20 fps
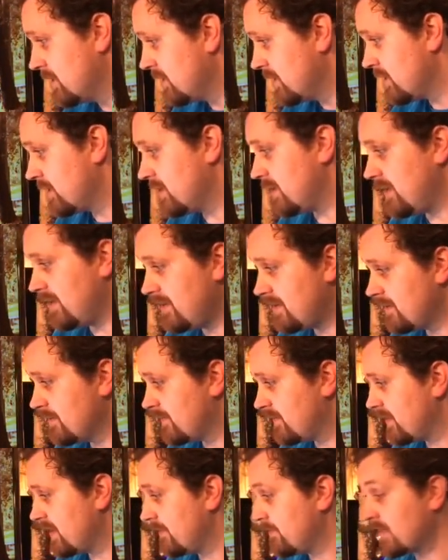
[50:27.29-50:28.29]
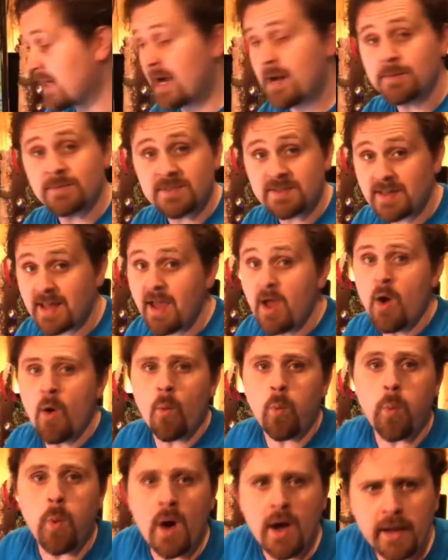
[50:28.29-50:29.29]
Could eat them five times a day.
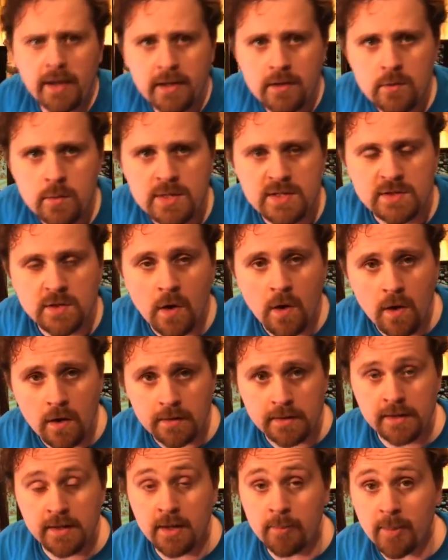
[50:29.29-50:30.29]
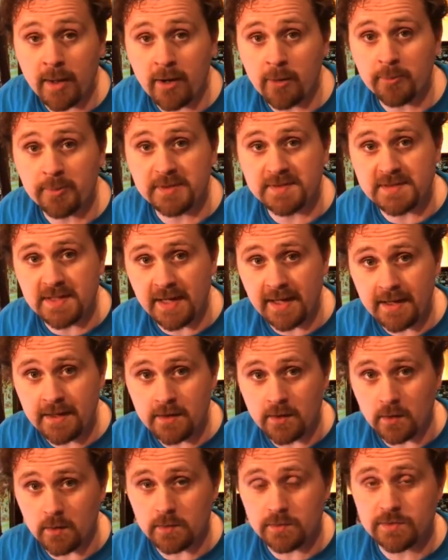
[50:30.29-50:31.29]
Why are we talking about
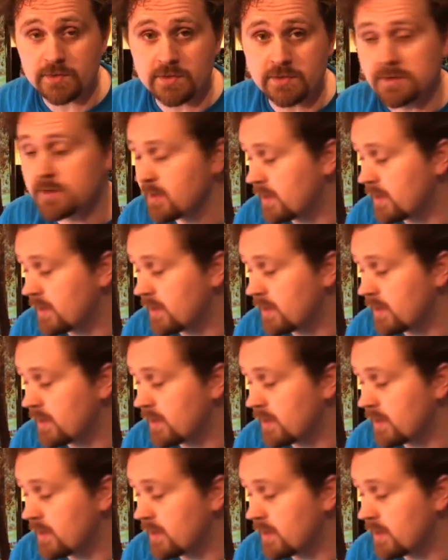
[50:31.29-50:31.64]
potatoes?